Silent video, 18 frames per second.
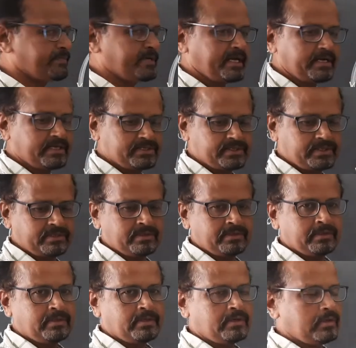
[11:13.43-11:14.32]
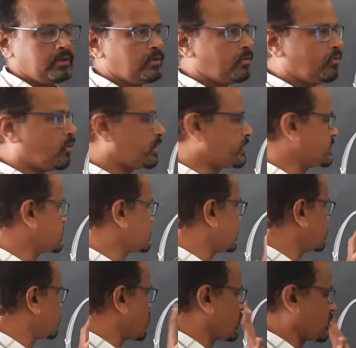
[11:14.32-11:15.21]
direction. What is the
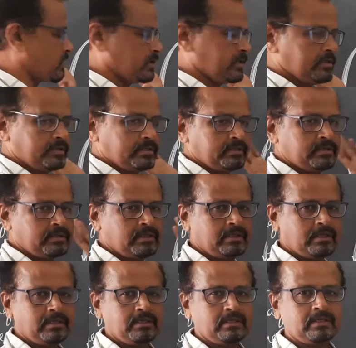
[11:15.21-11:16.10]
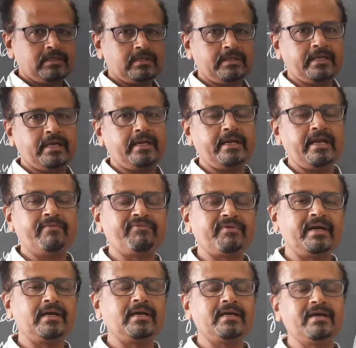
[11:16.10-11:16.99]
torque? Then
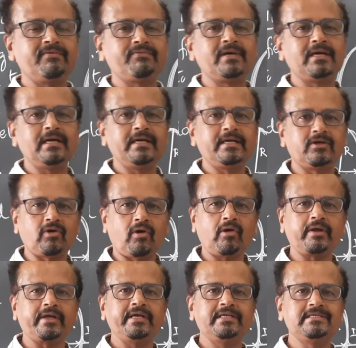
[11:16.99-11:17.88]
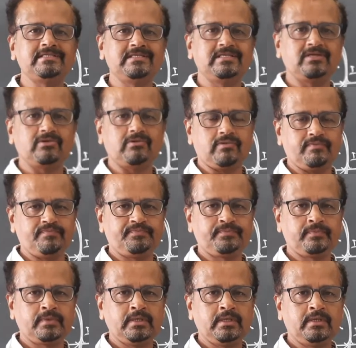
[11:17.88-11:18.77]
definitely torque is 0.
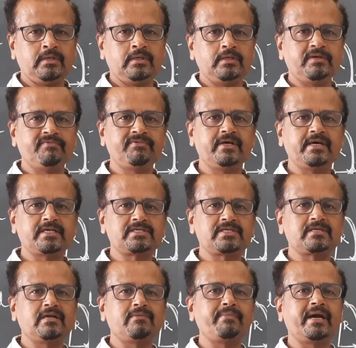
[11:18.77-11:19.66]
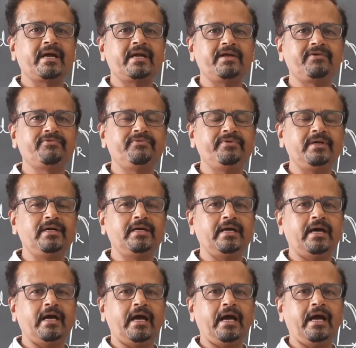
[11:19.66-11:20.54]
If the external magnetic field
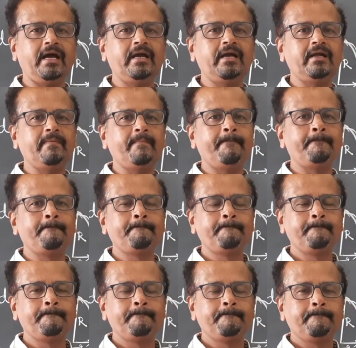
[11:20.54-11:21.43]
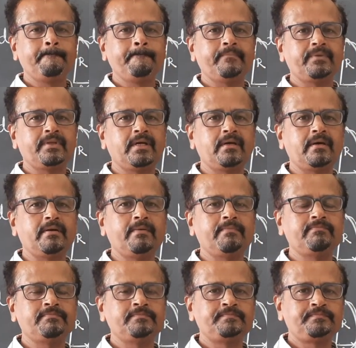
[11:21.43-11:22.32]
and
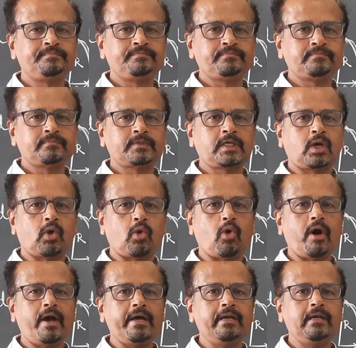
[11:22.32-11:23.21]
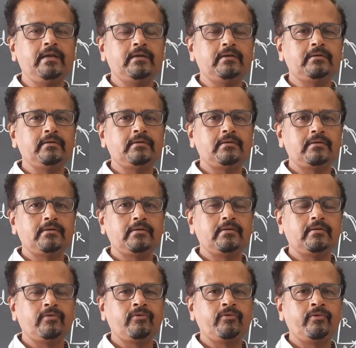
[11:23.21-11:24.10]
the coil
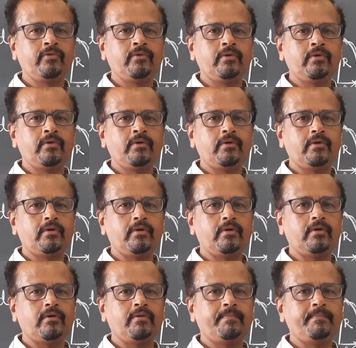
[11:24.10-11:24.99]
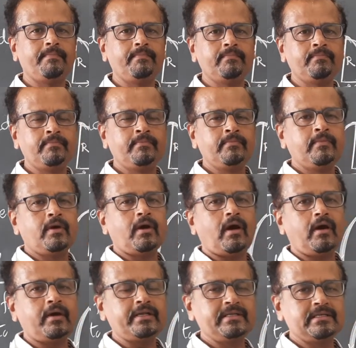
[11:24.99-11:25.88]

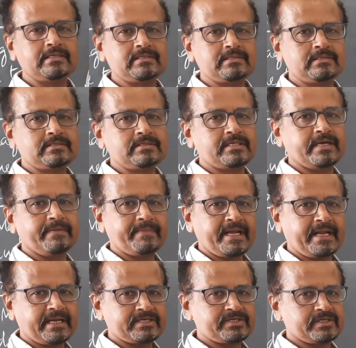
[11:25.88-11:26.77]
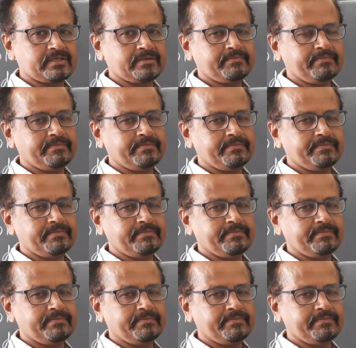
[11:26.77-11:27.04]
are in the same direction,